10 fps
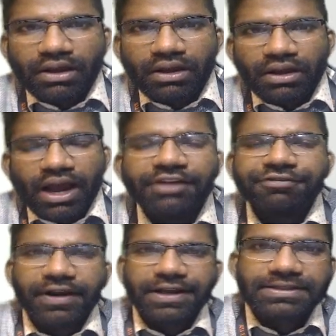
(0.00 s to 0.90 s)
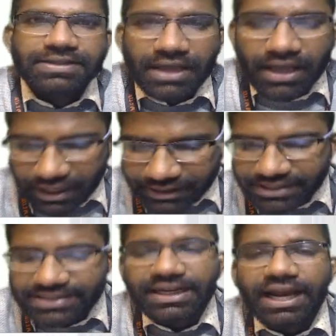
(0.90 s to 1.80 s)
Hi friends, in this
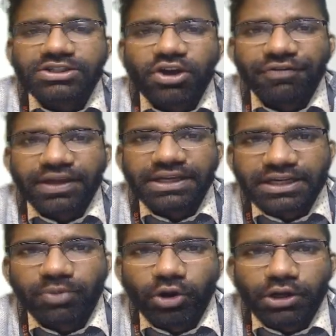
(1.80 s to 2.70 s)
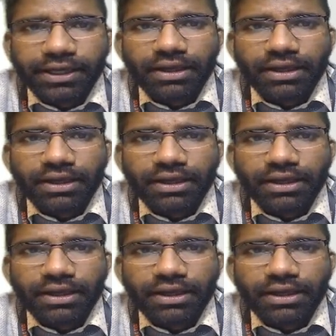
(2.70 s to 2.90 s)
class of Indian polity,